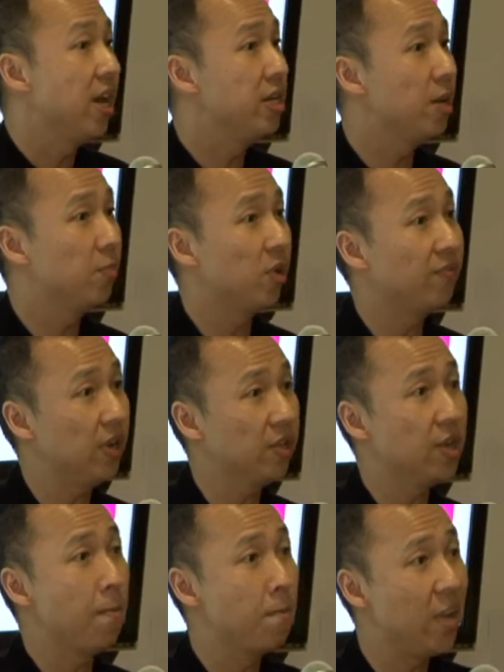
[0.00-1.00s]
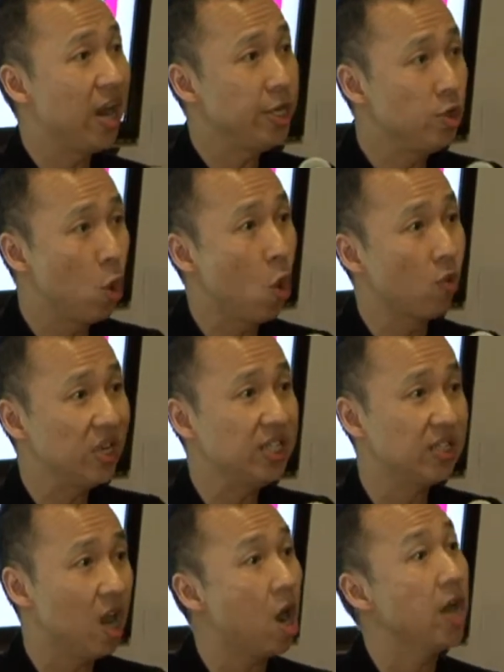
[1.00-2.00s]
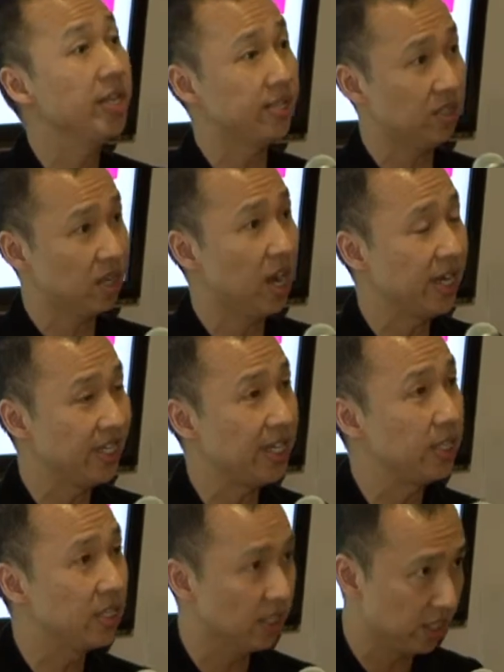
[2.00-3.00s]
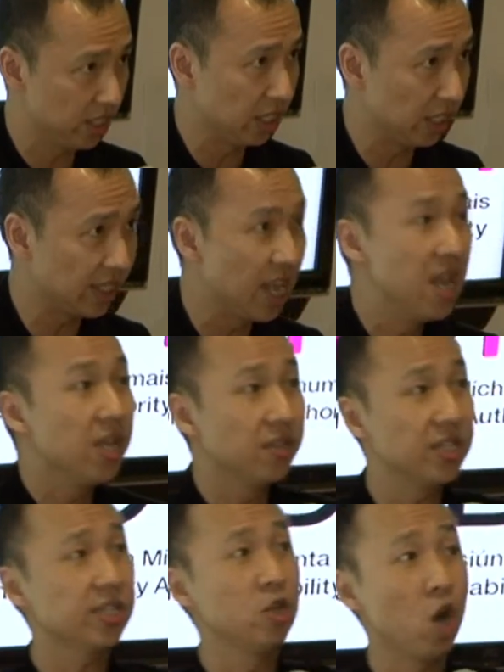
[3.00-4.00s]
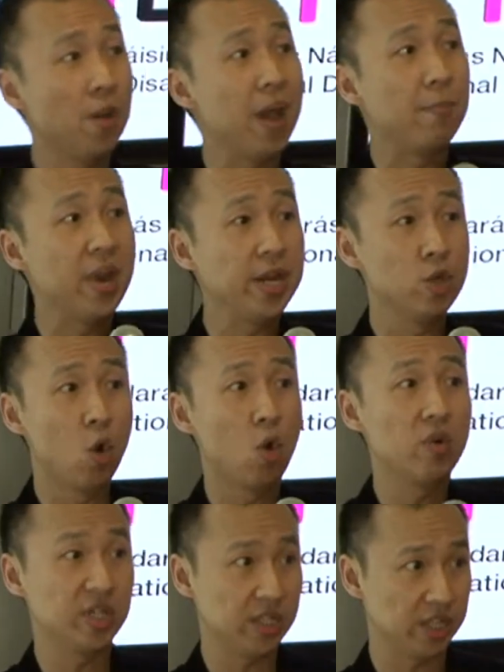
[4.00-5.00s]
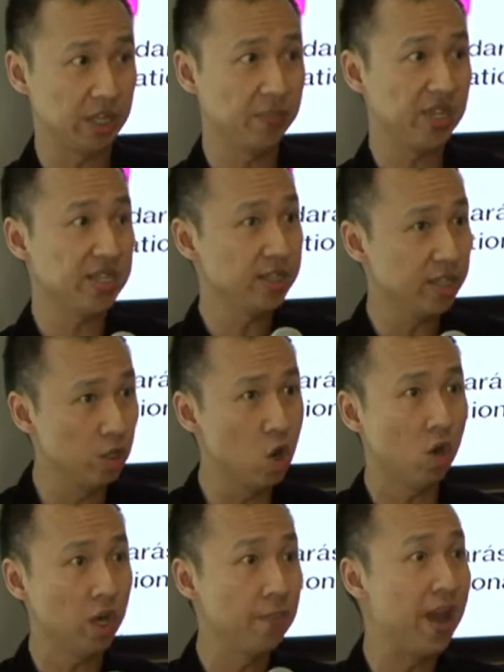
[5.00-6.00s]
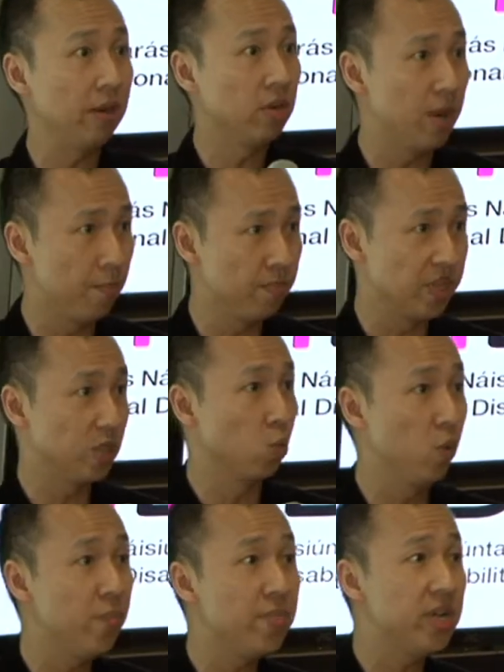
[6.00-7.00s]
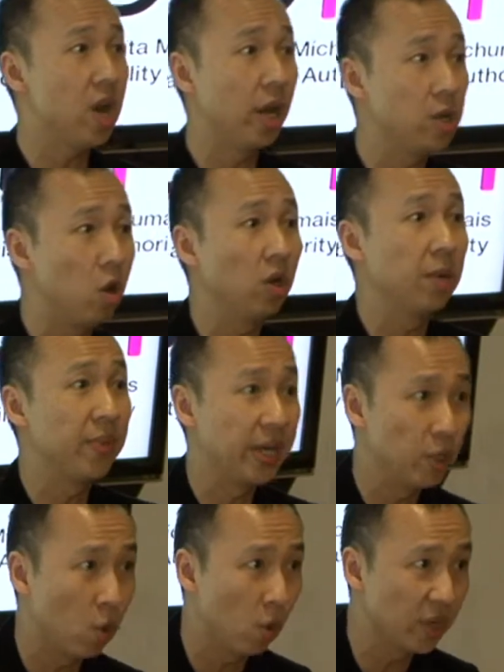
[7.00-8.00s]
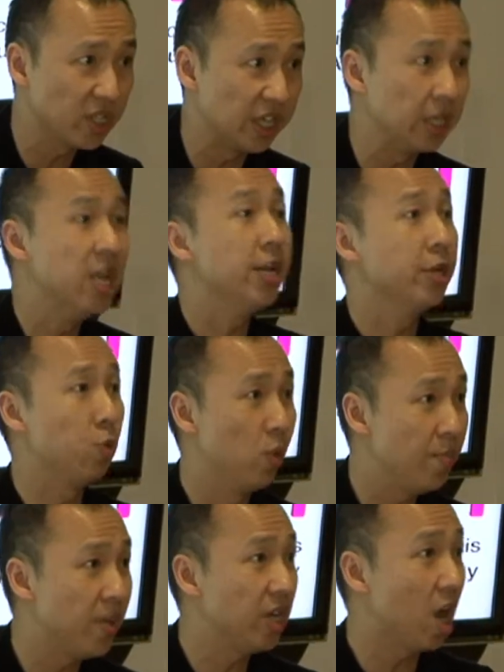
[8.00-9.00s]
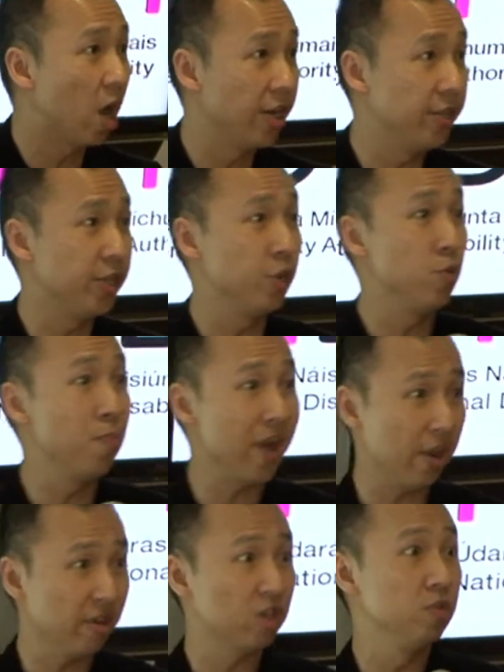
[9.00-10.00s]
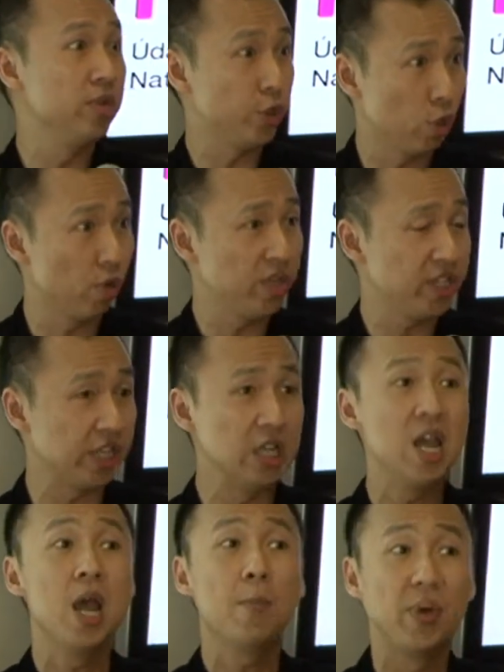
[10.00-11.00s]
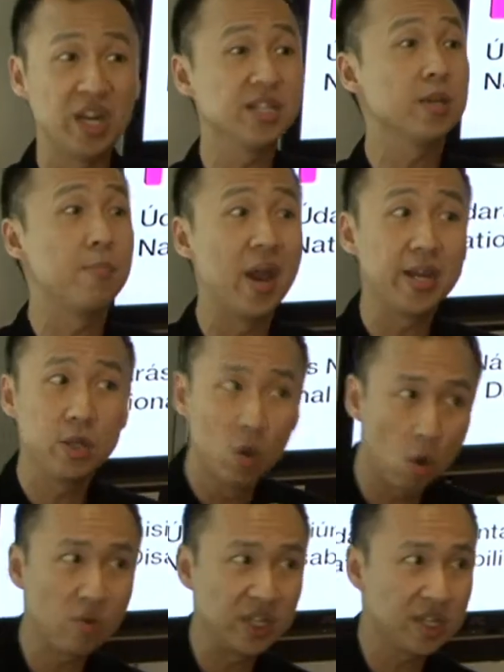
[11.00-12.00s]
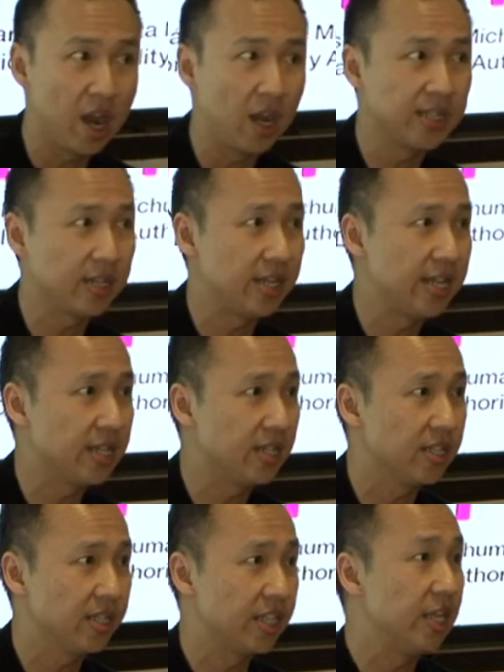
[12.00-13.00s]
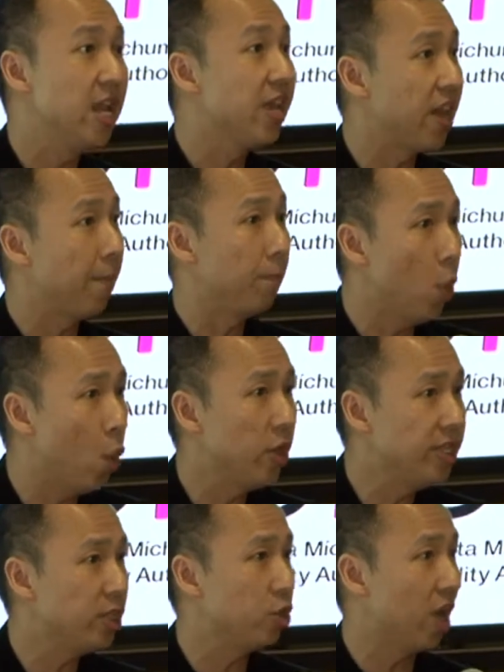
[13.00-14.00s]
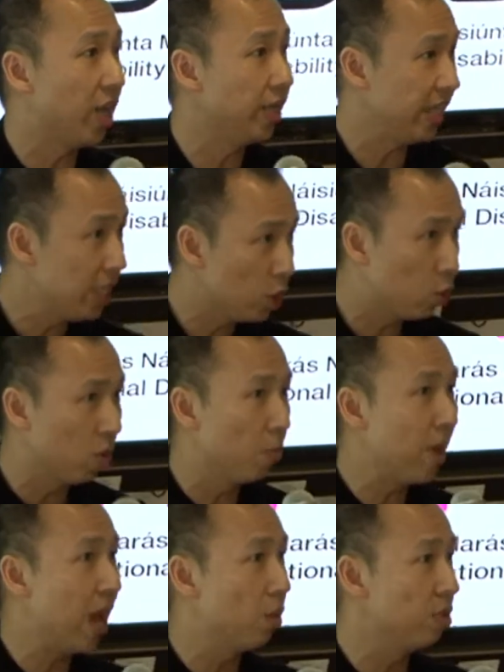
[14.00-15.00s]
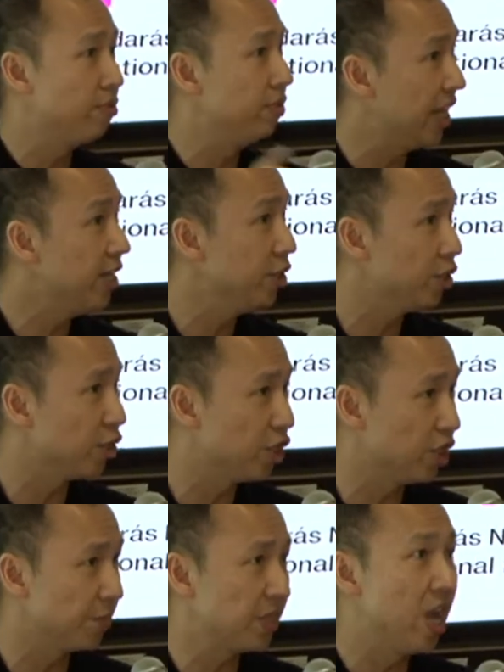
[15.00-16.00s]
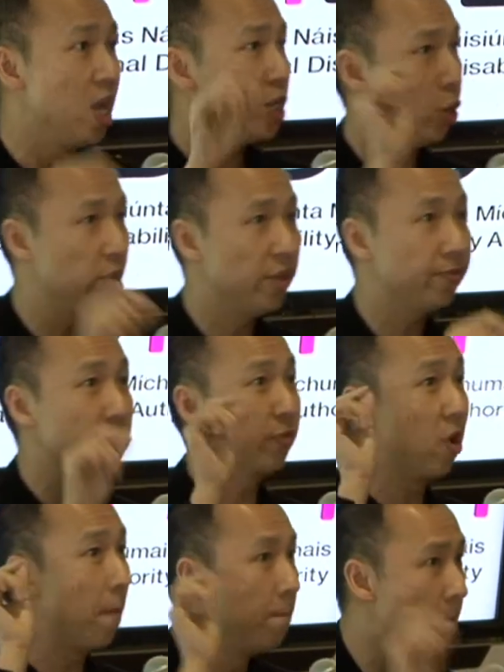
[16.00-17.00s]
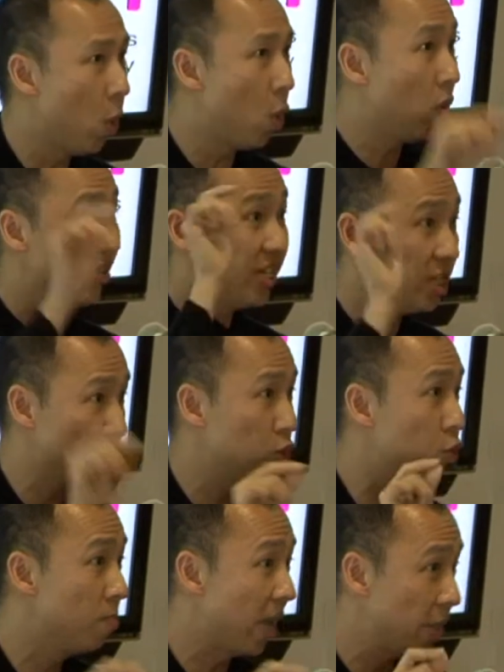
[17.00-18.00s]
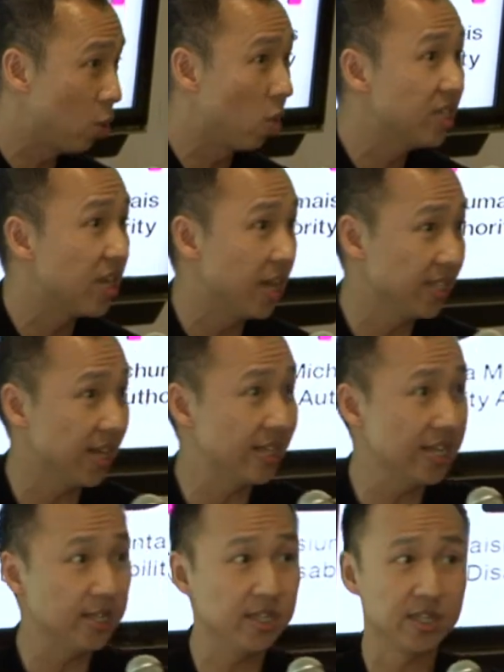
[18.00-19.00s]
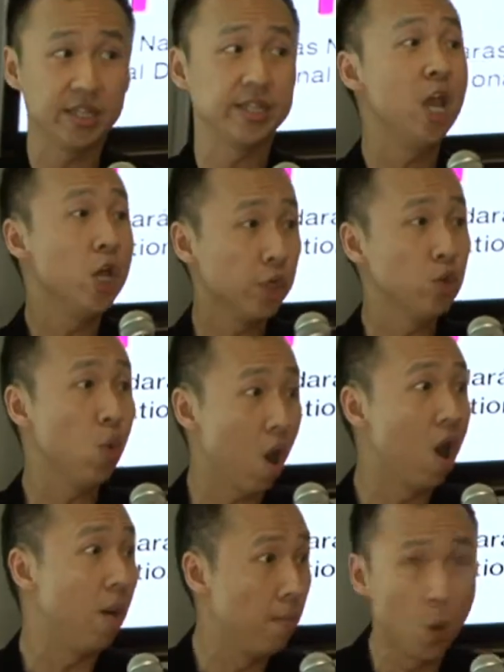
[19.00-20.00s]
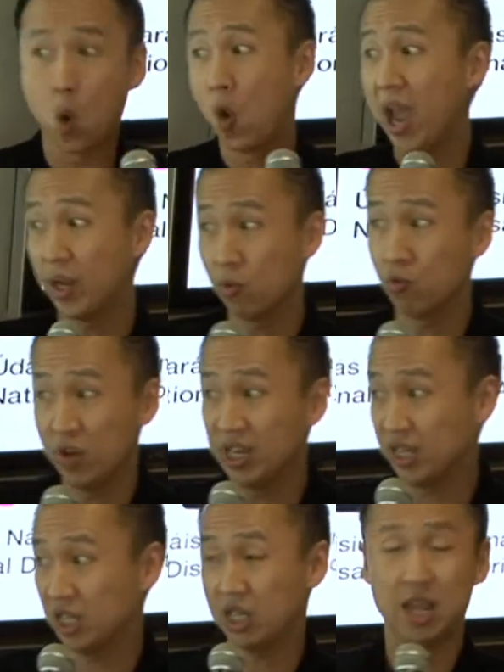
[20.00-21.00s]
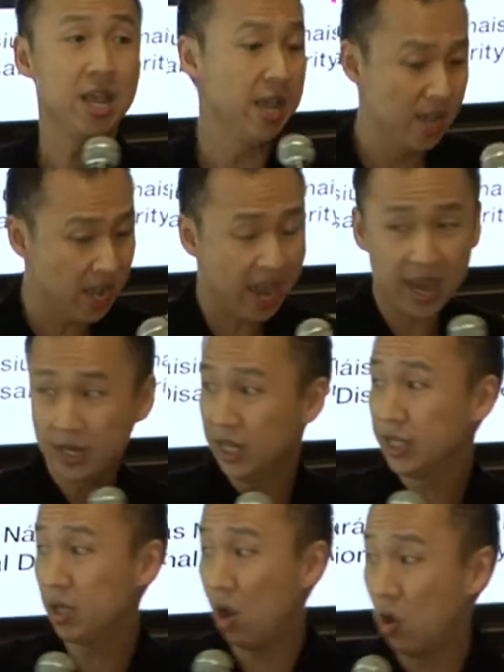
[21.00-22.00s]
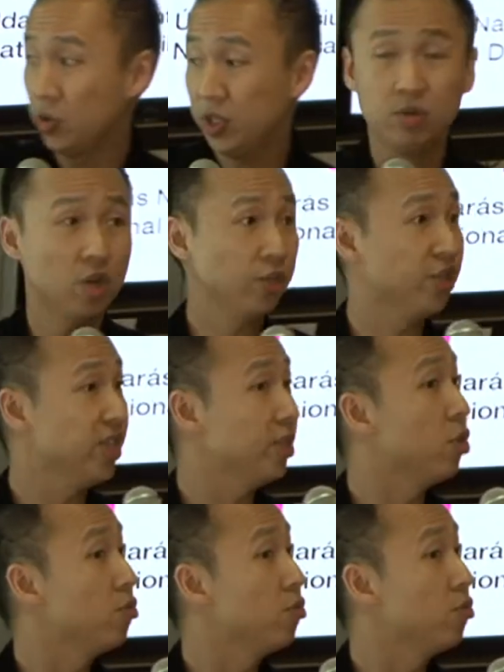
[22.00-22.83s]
a number of other minoritized identities. That's not about minority because it's not about numbers. Women are not a minority. Women are in the numerical majority, but it's a minoritized identity that points to unequal power relationships. So if you've got more than two minoritized identities, you are more at risk. And it's also not just